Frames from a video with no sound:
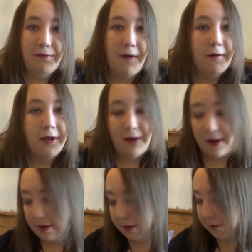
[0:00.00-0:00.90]
very
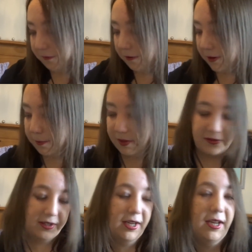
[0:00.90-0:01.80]
dark, very
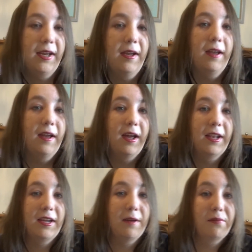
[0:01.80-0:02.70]
musky, and
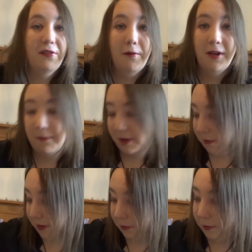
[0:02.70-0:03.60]
I am sorry I'm
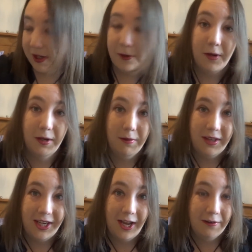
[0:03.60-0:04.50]
going quite quick with
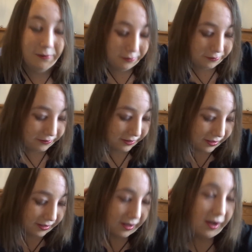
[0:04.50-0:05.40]
the candles.
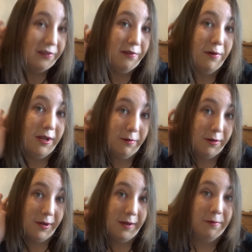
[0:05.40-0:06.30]
I just really want
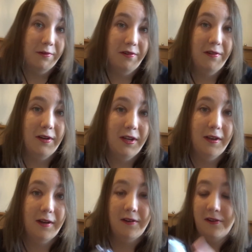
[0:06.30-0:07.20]
to be able to show you
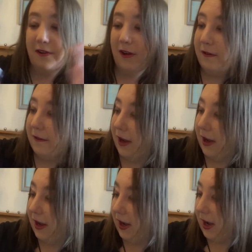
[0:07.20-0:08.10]
the Lush stuff.
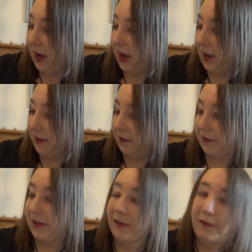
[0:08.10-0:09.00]
And
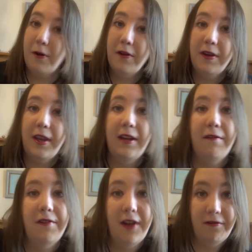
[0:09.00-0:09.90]
this one
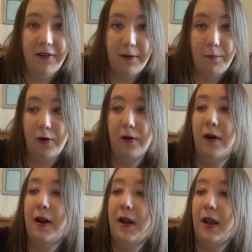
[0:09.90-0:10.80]
they've definitely brought
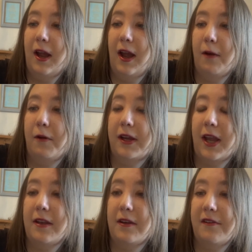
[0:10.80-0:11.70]
out
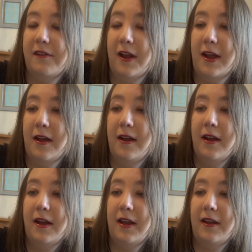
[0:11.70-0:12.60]
again this year
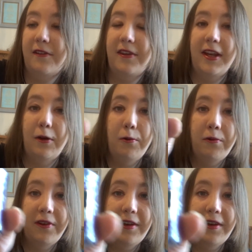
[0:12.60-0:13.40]
is the Haunted